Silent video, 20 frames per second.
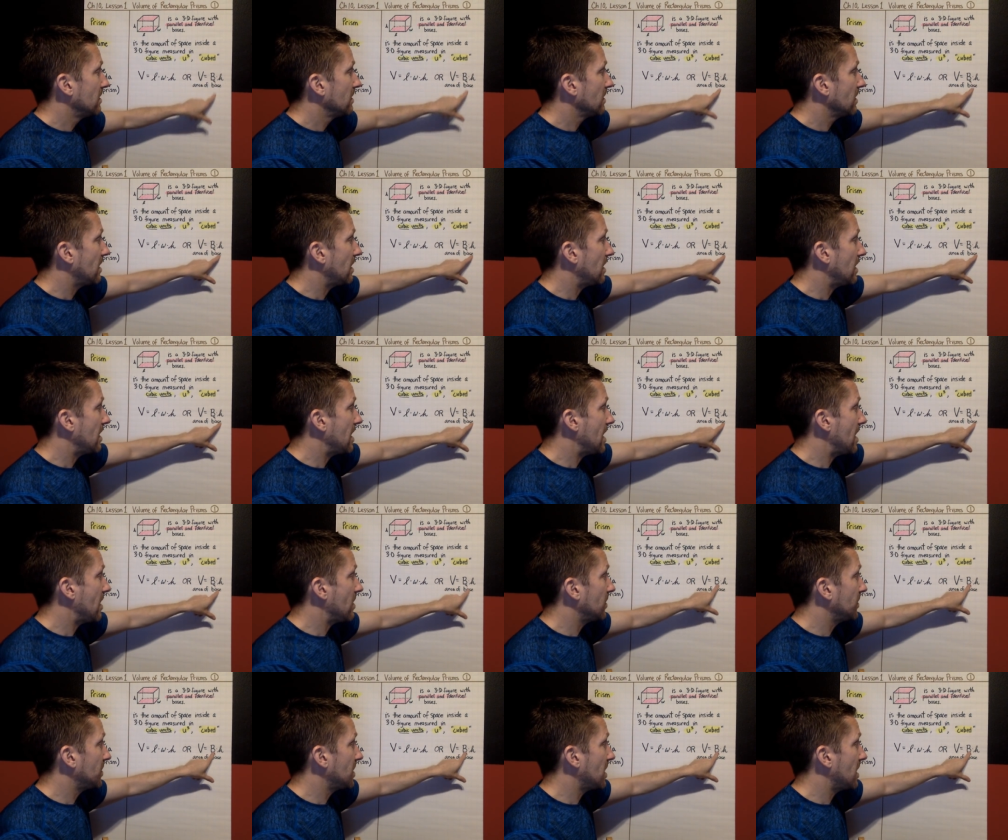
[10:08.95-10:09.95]
Okay,
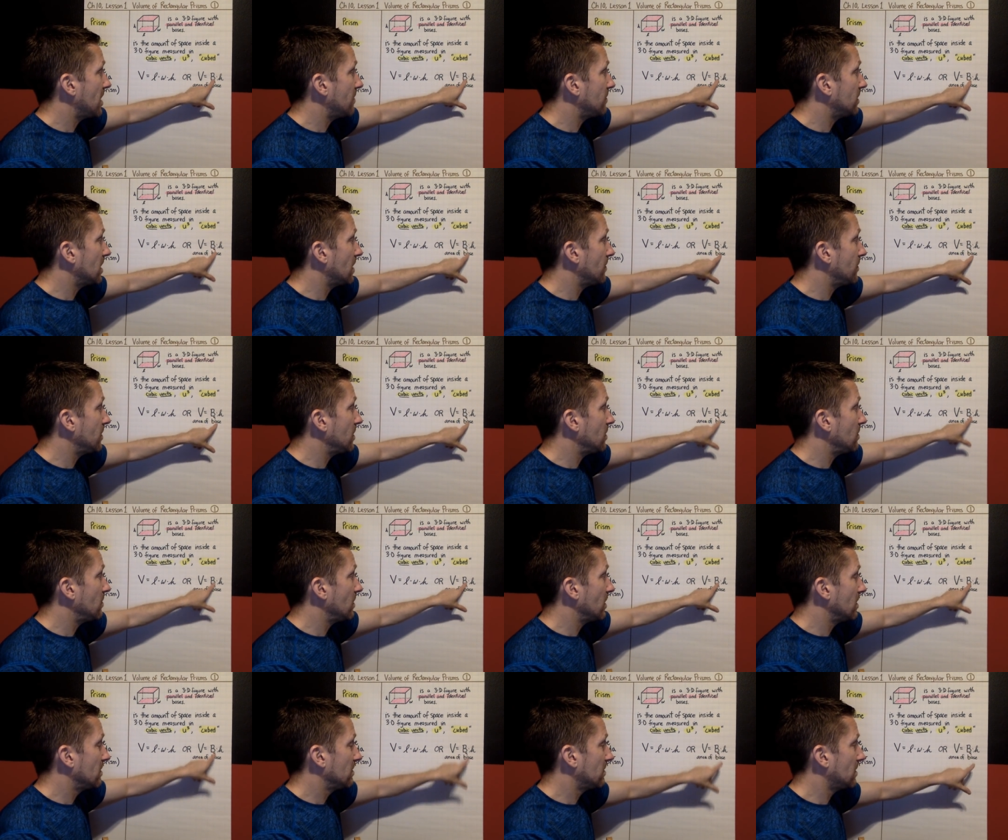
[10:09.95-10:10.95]
L times W.
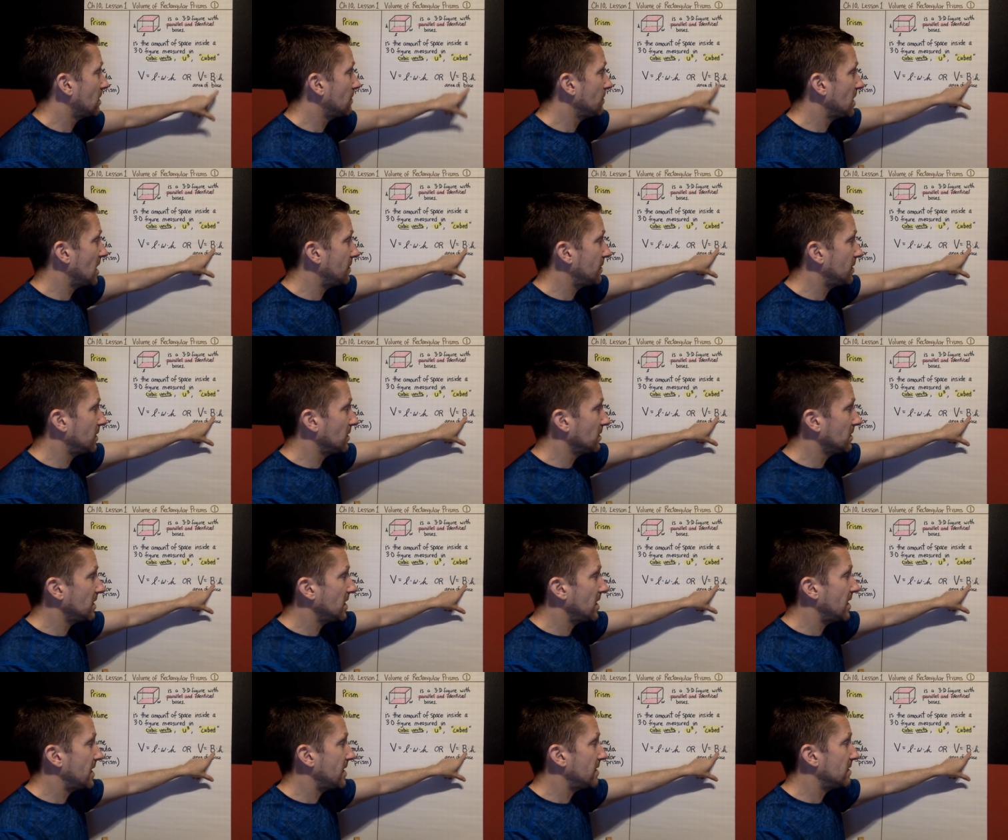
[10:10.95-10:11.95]
Sometimes you'll
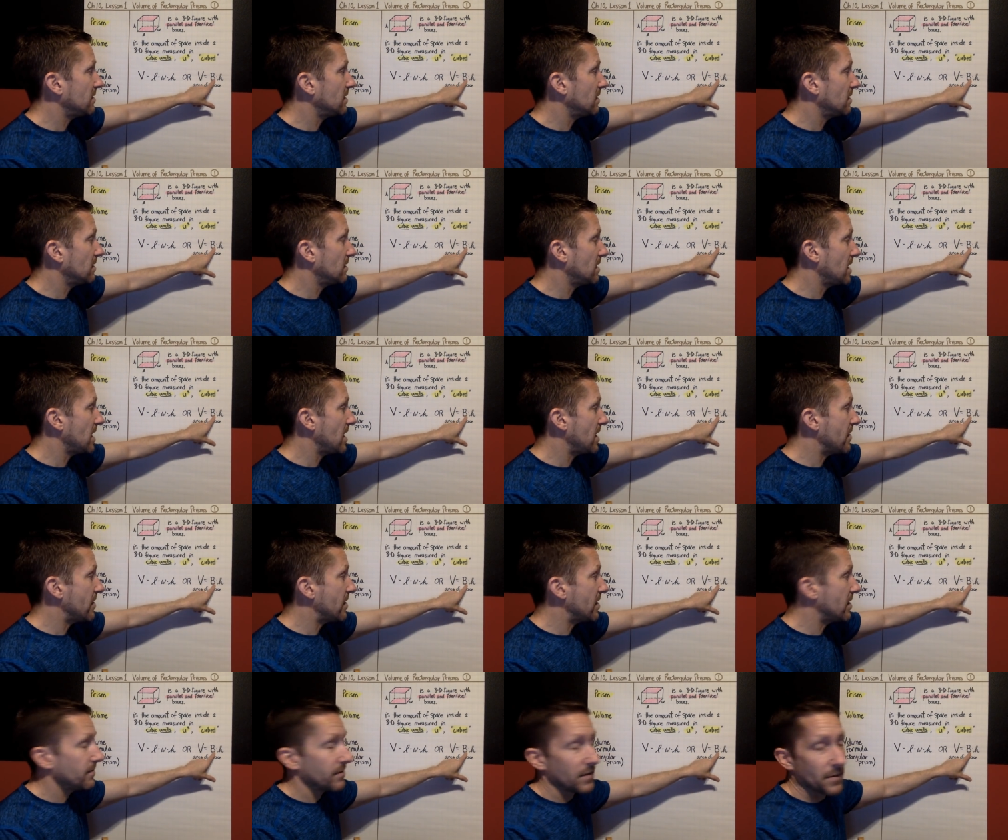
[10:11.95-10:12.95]
see it as the
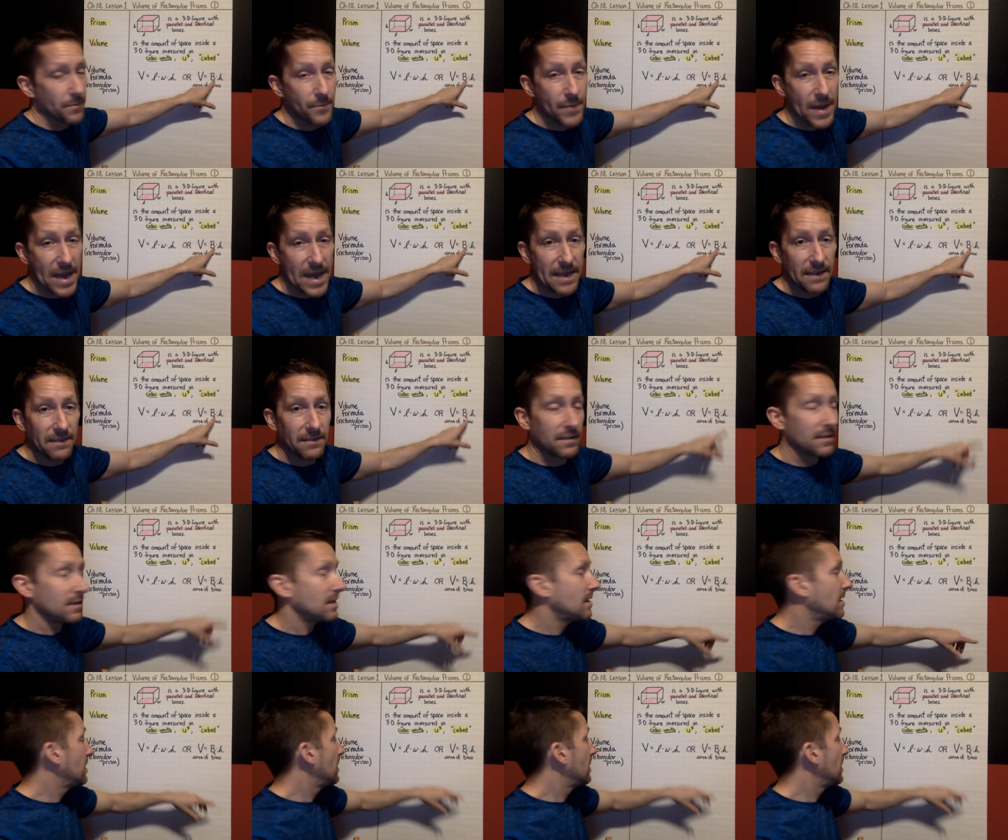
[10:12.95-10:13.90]
area of the base.